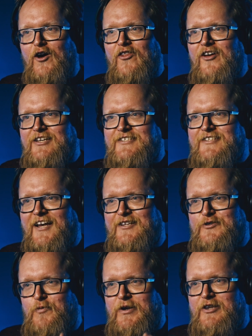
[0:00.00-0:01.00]
I got that
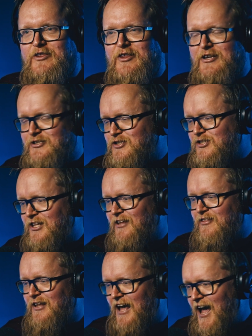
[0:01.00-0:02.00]
sense when it's
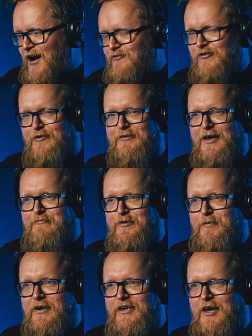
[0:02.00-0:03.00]
just like the aggro
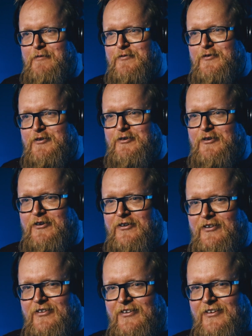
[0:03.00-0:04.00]
level when you came through the
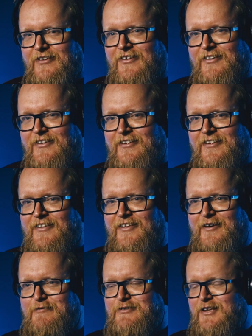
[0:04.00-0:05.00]
door.
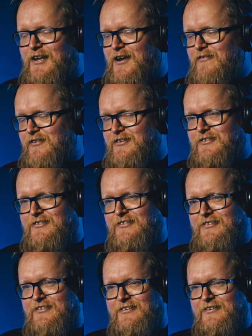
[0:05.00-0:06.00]
Yeah, it was
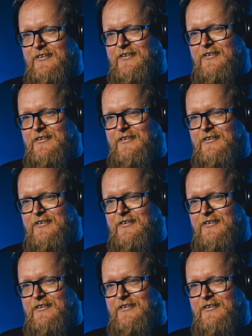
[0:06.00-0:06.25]
hilarious.